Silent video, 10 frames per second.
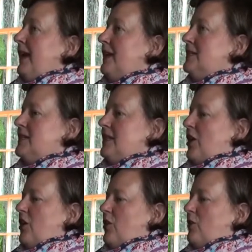And
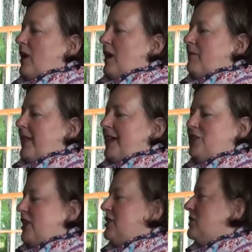so um, that
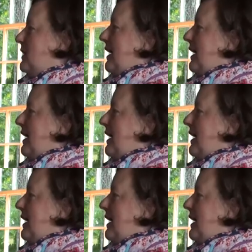changed the